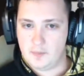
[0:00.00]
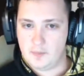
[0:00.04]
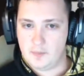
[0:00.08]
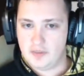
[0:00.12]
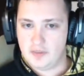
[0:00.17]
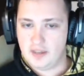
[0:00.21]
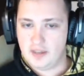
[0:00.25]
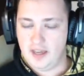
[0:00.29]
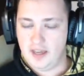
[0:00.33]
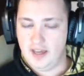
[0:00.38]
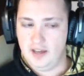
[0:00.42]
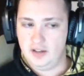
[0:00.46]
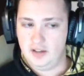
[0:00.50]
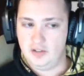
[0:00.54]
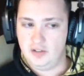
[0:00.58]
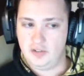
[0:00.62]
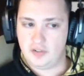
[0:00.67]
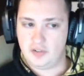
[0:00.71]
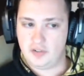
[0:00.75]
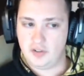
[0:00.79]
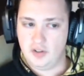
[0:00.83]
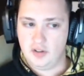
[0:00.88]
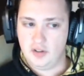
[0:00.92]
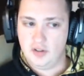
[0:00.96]
And
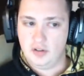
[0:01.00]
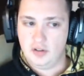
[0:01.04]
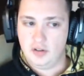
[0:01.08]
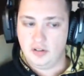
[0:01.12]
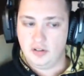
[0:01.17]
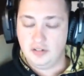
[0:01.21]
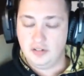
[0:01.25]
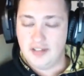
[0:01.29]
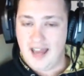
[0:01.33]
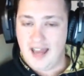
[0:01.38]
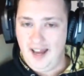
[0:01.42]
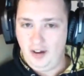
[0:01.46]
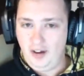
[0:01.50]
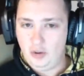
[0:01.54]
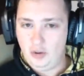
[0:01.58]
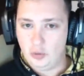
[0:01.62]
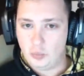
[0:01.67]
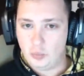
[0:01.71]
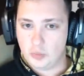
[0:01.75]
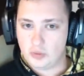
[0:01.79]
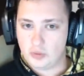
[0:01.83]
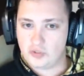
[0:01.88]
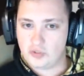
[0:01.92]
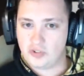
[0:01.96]
now
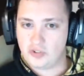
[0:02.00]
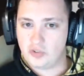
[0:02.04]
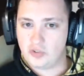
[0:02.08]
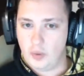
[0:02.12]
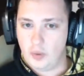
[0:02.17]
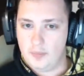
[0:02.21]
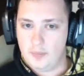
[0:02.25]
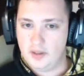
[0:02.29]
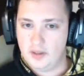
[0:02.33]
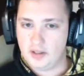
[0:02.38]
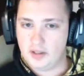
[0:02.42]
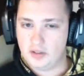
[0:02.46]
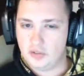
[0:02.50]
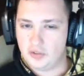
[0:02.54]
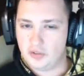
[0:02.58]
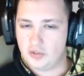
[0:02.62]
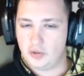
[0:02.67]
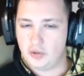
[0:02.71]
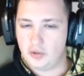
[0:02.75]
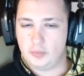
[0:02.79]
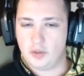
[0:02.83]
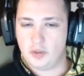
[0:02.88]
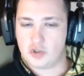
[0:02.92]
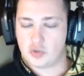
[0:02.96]
we're swimming in
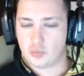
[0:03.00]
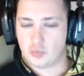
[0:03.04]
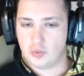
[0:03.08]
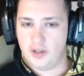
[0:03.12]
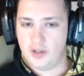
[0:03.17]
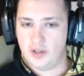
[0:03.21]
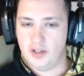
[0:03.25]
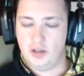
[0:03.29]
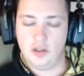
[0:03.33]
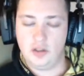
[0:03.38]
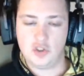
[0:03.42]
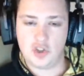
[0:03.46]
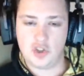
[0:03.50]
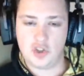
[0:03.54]
so much rage,